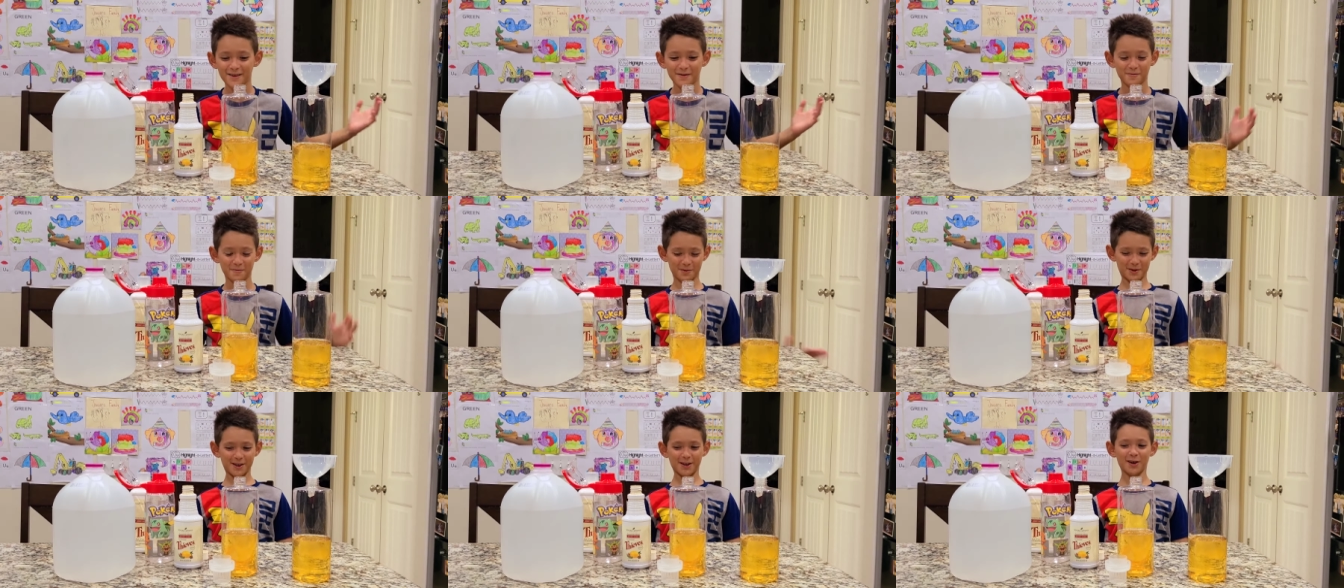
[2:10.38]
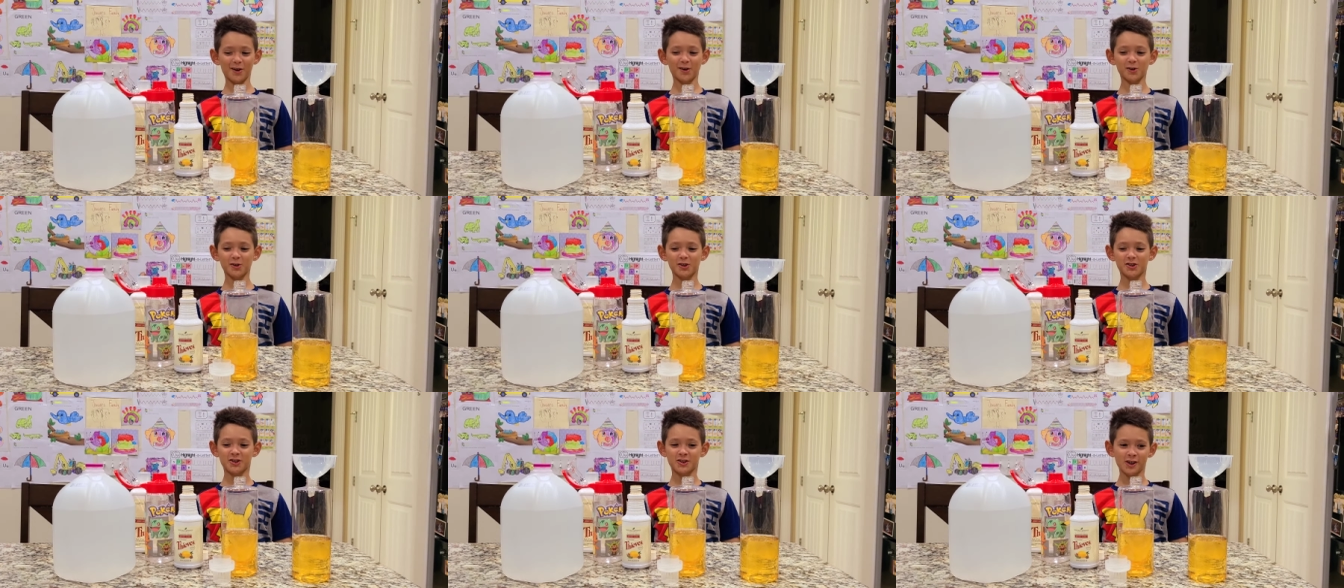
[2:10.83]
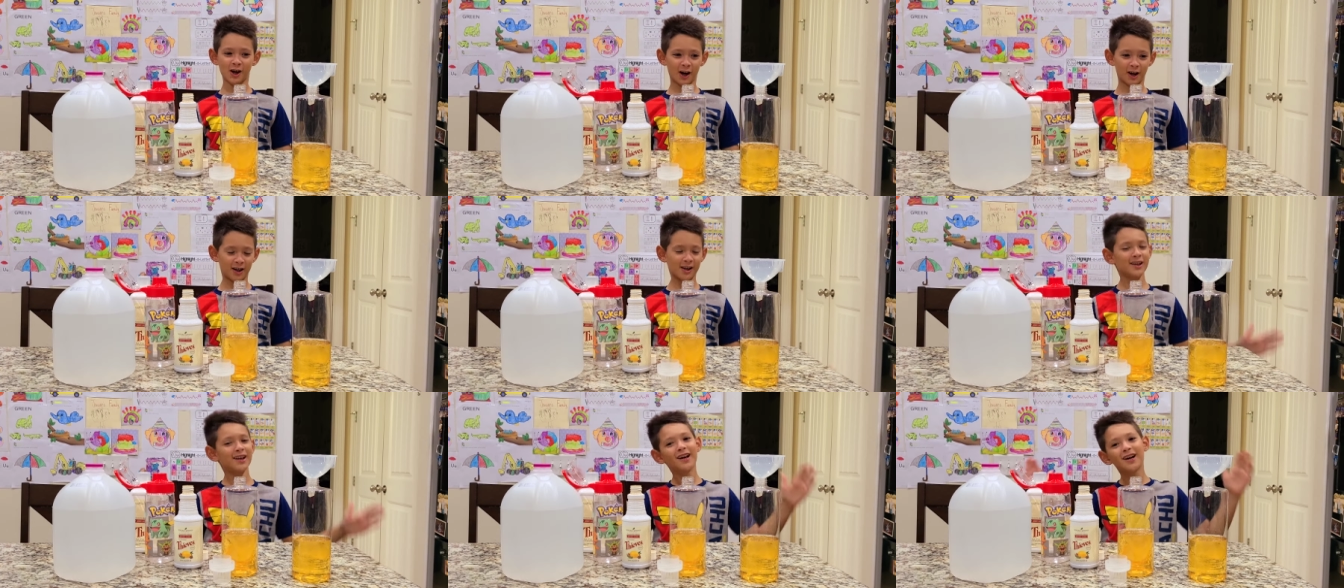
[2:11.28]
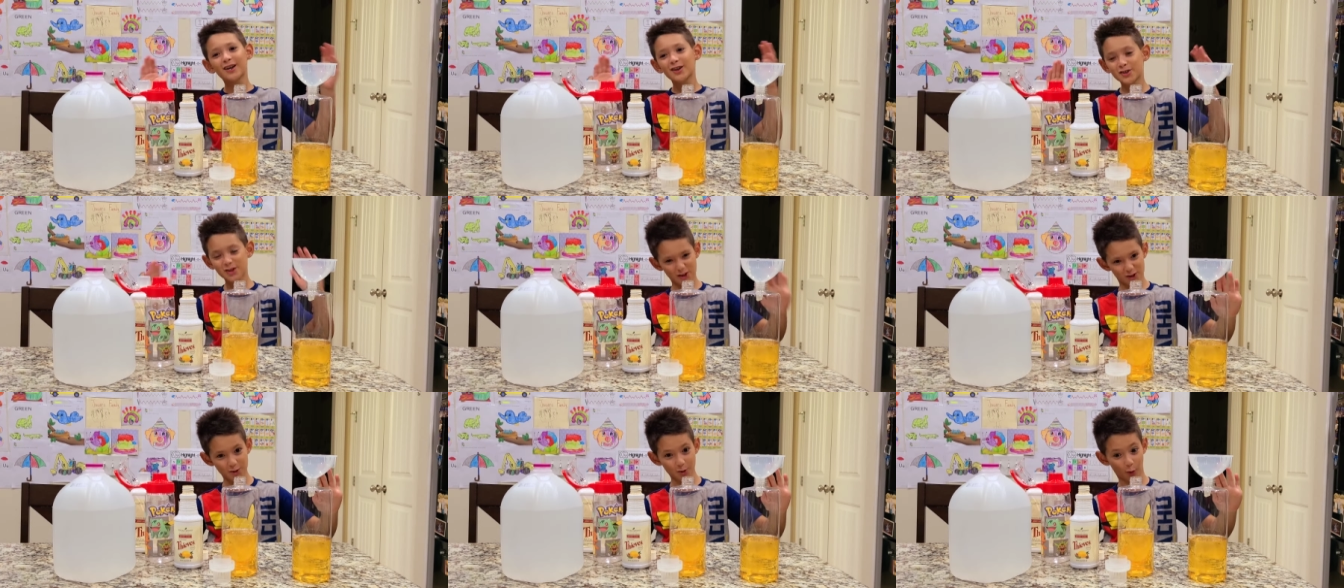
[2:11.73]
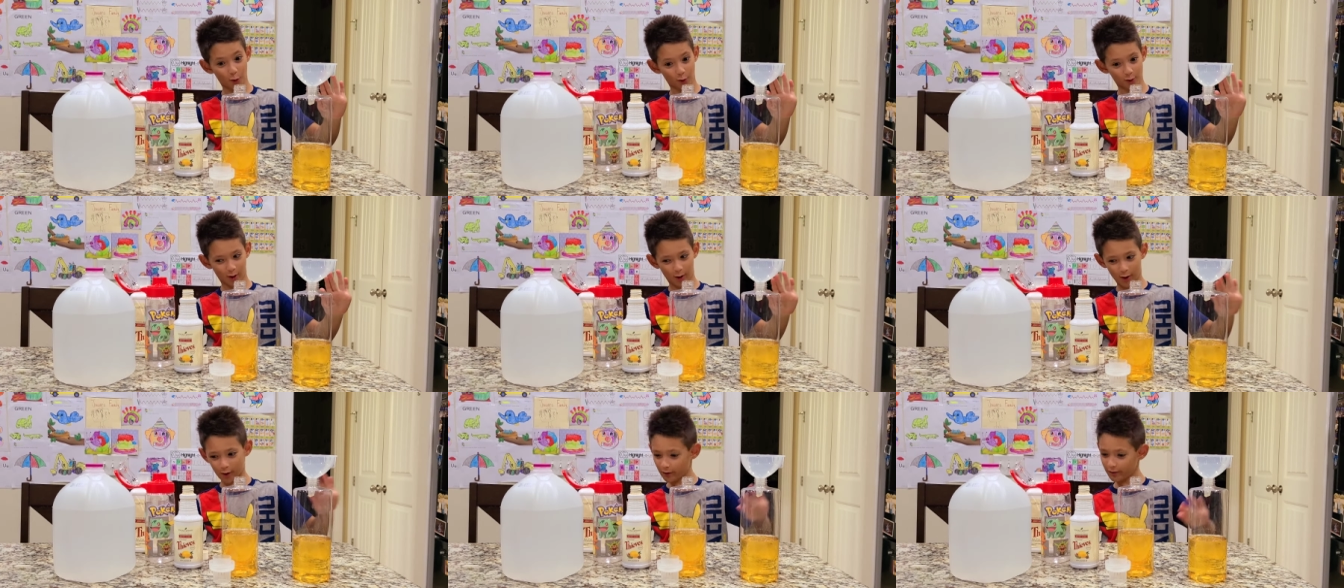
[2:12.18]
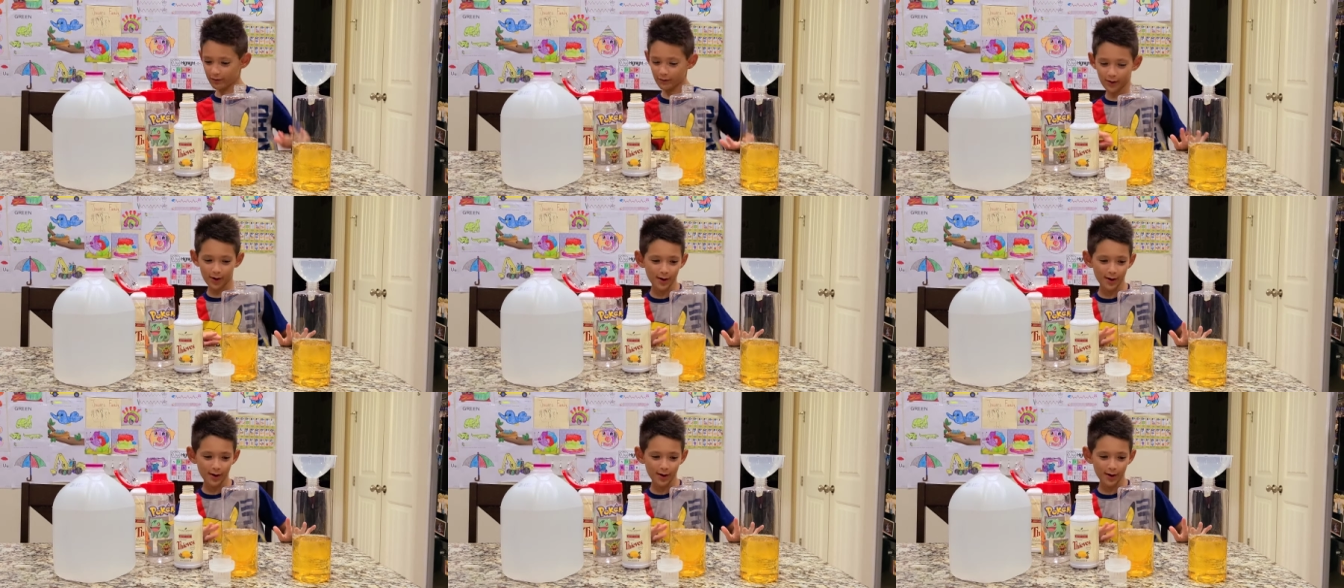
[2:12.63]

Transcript: we are done, sort of.